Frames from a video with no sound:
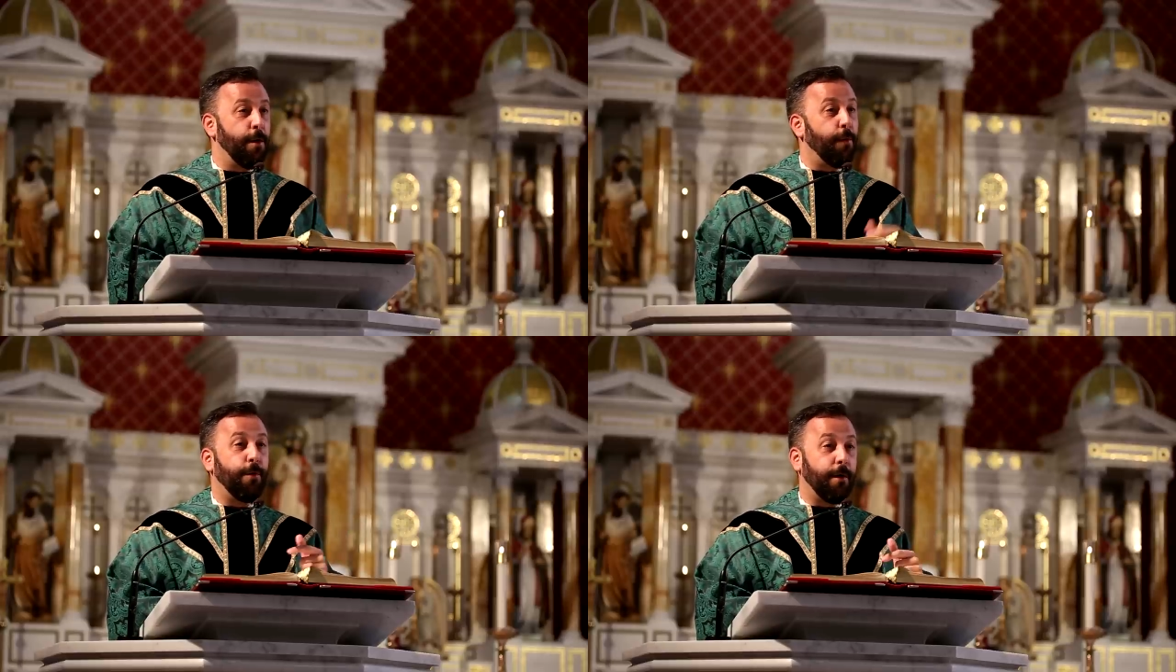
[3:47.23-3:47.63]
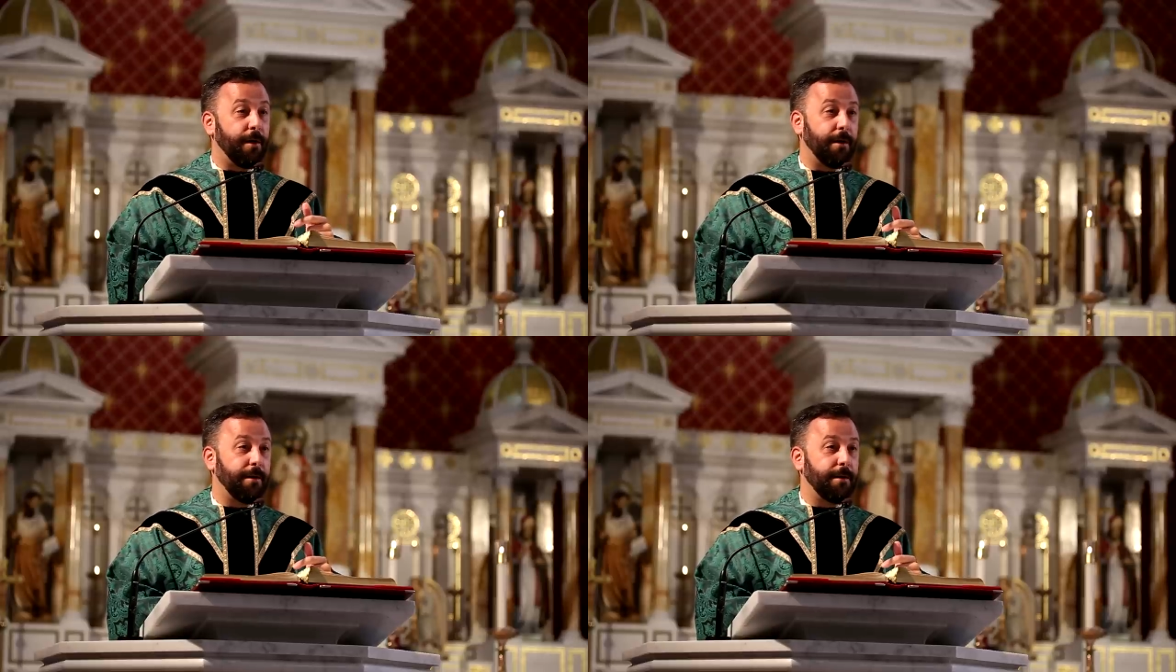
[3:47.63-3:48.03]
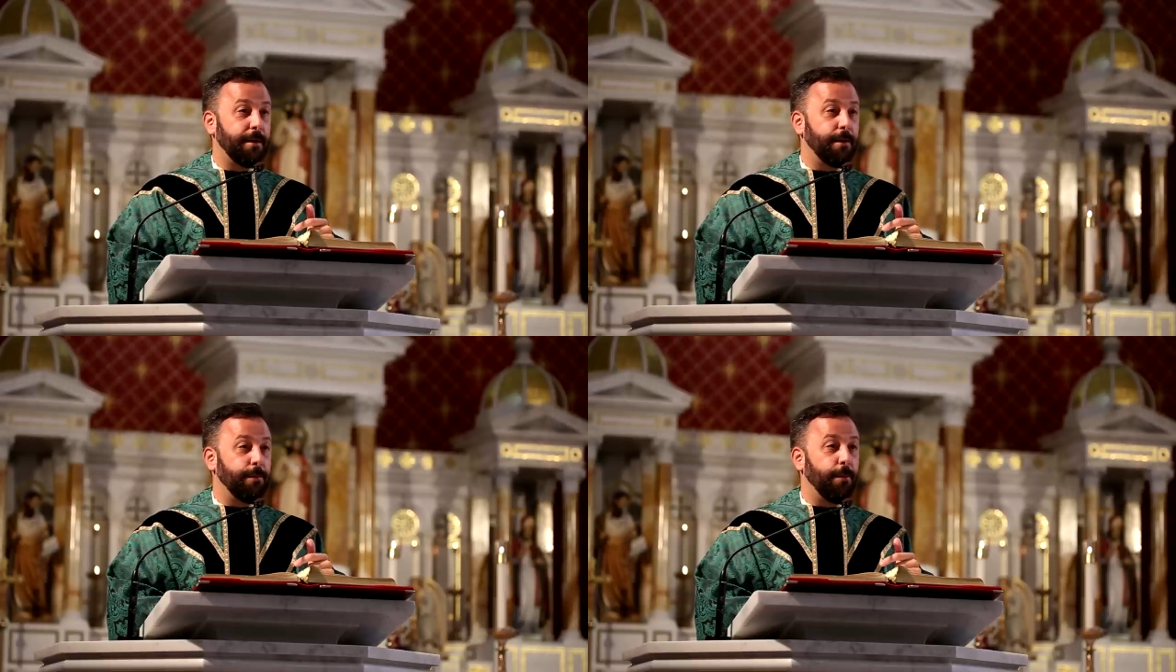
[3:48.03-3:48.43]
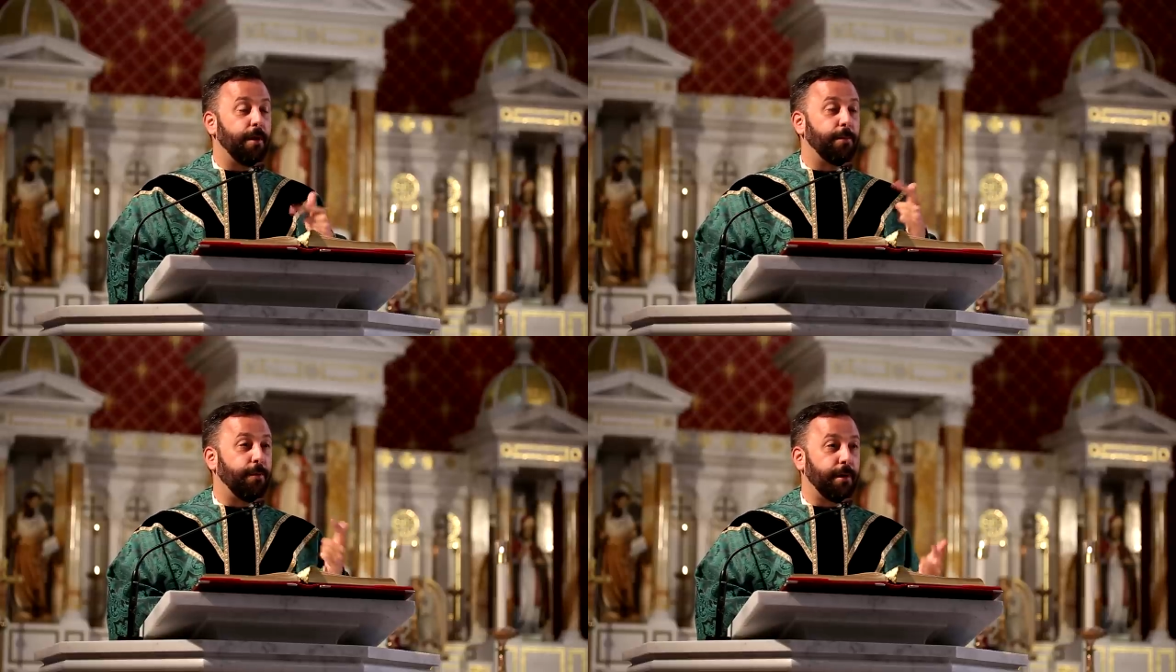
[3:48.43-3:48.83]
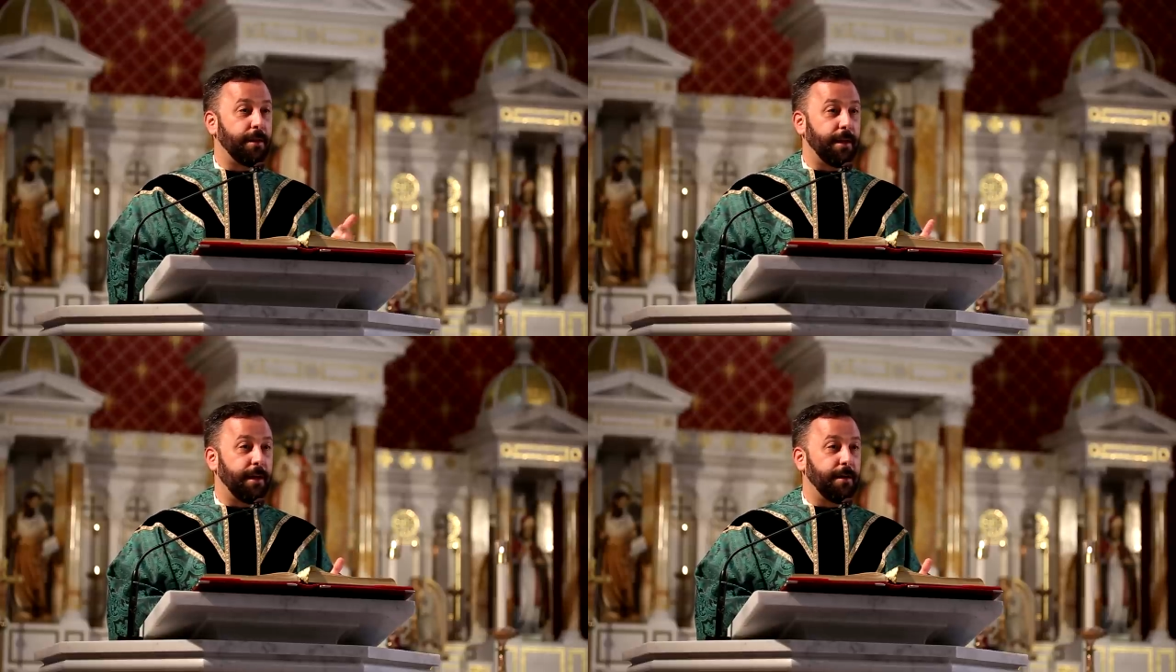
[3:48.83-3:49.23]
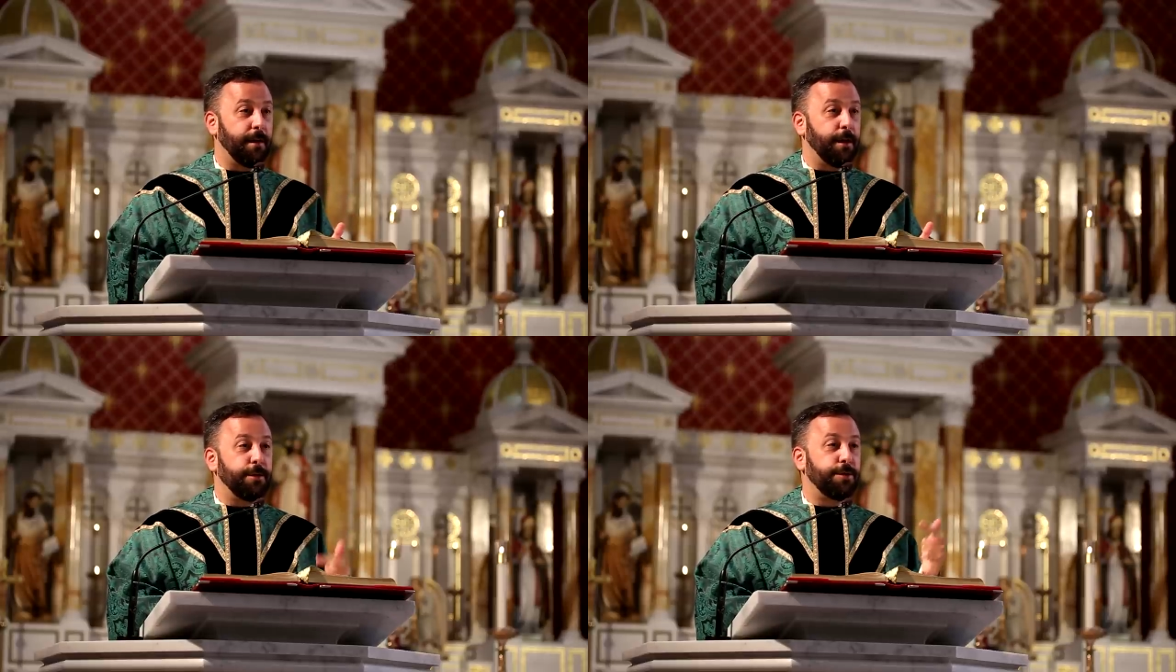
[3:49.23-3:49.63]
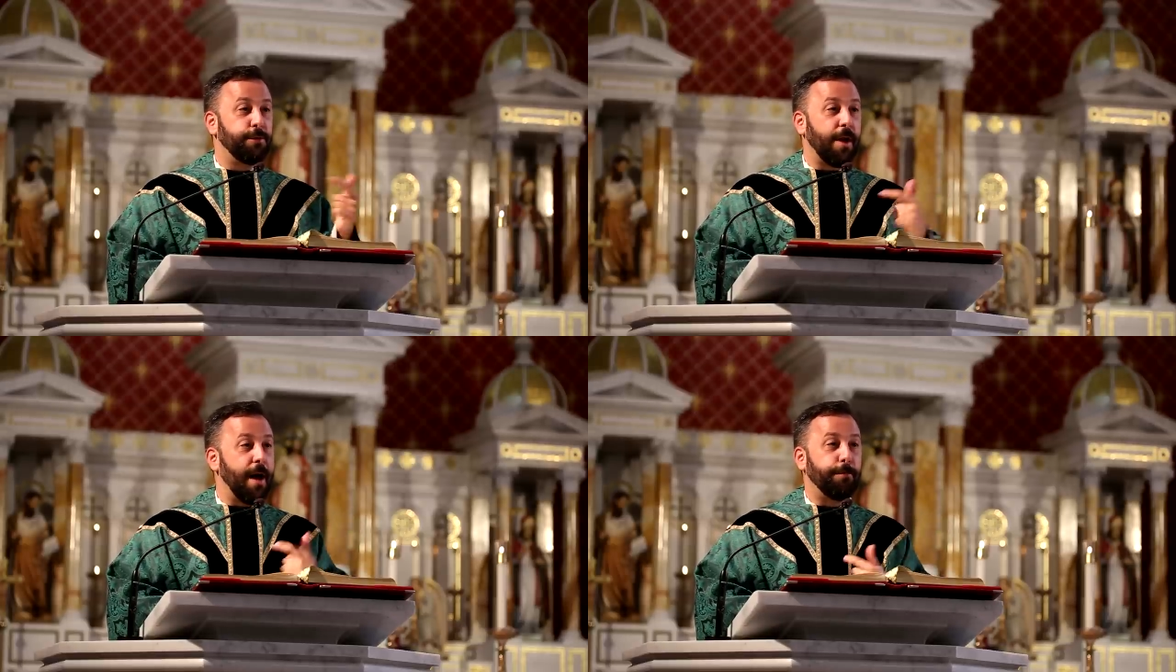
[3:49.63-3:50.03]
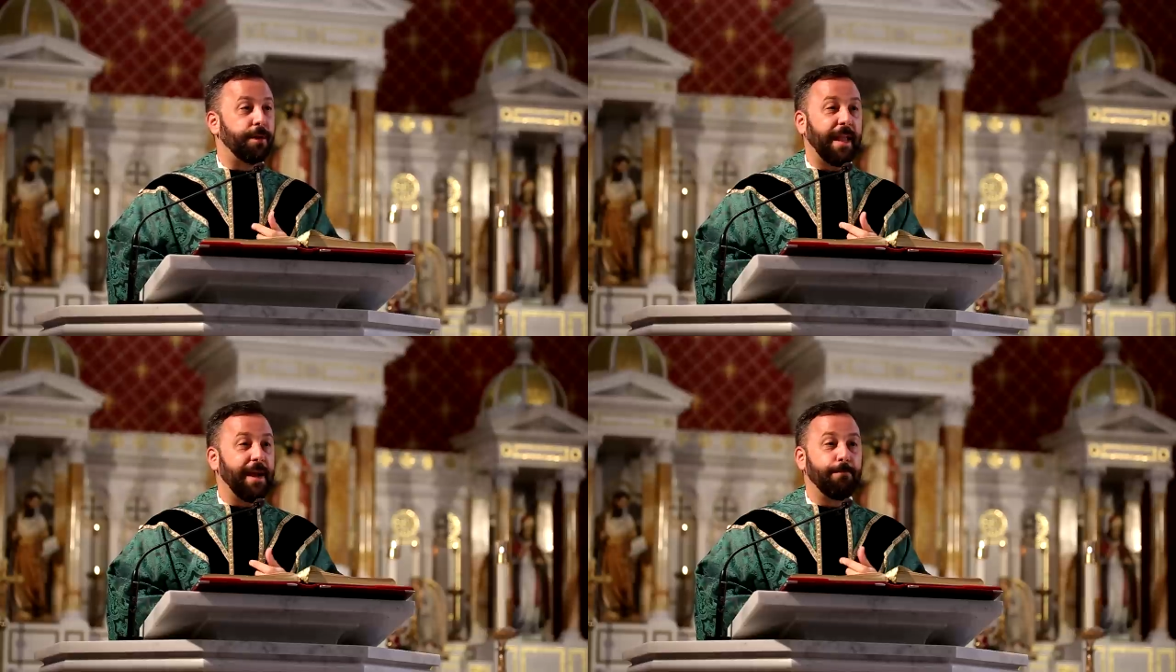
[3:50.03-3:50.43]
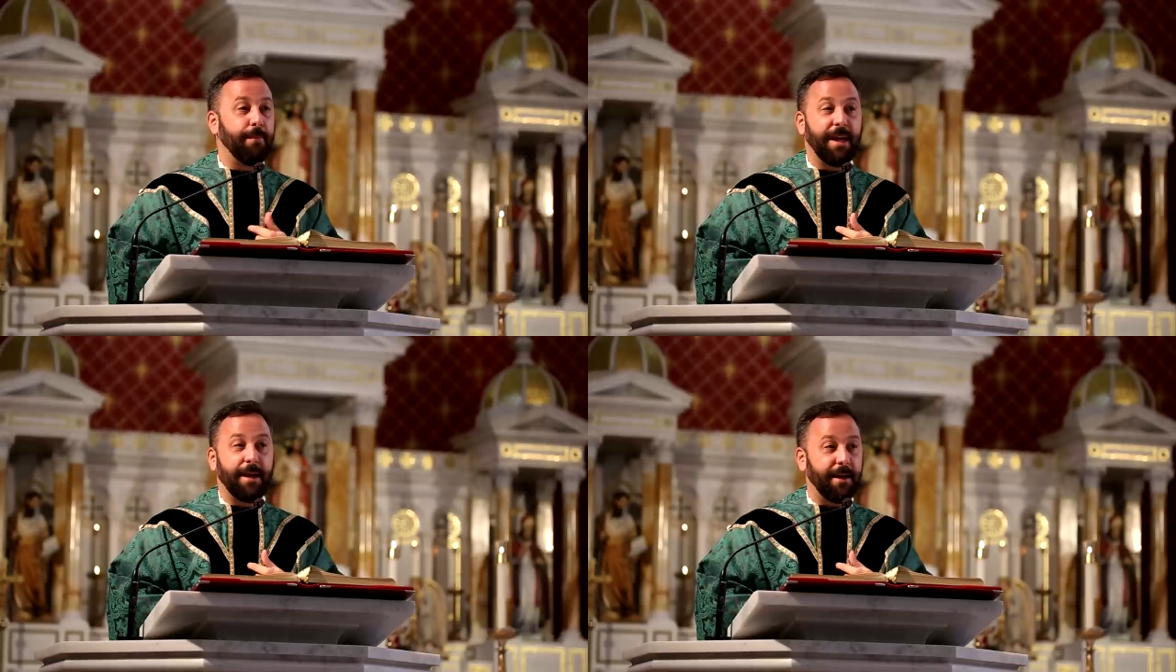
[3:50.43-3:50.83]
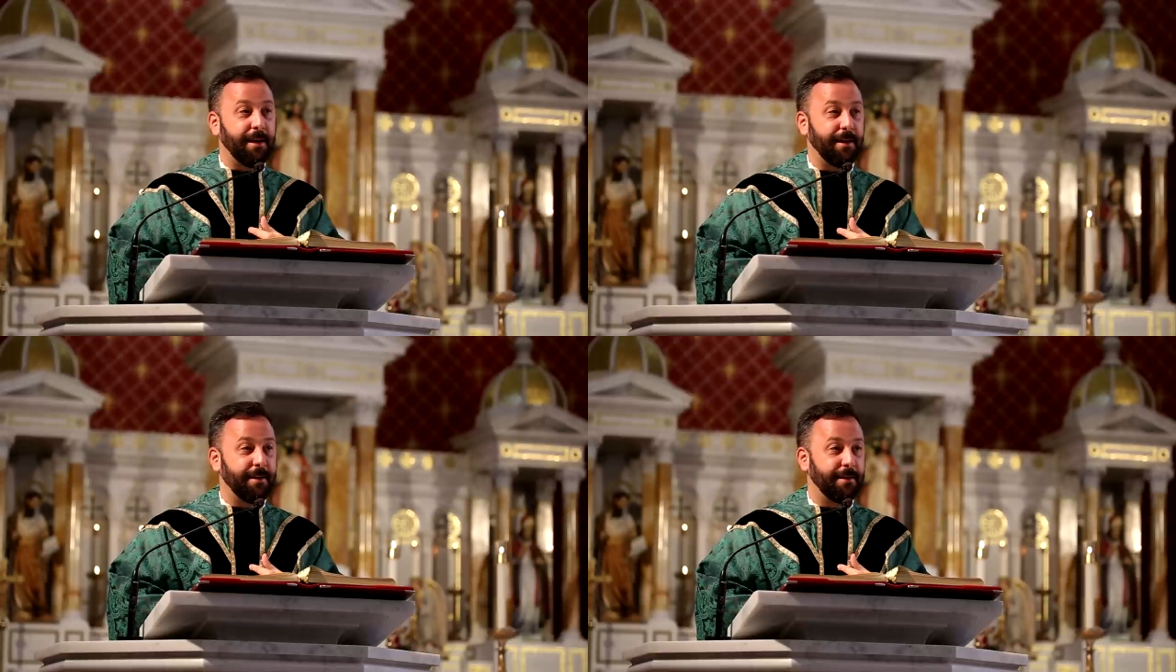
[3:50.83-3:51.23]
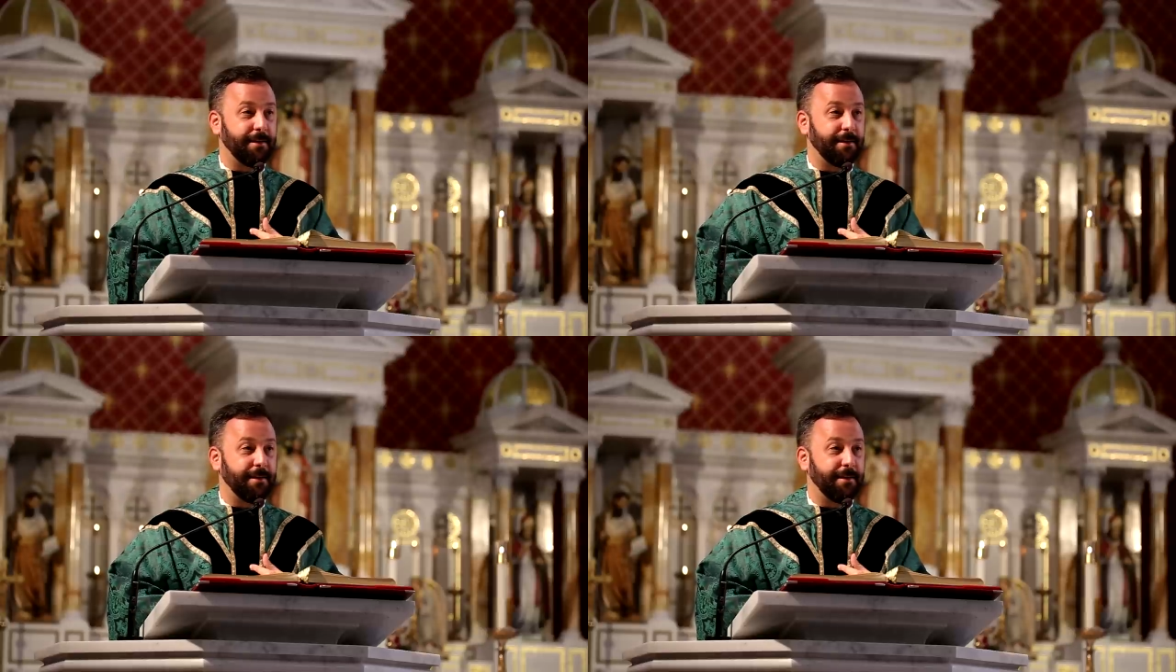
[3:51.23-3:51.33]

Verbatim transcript: or more importantly, do not play me.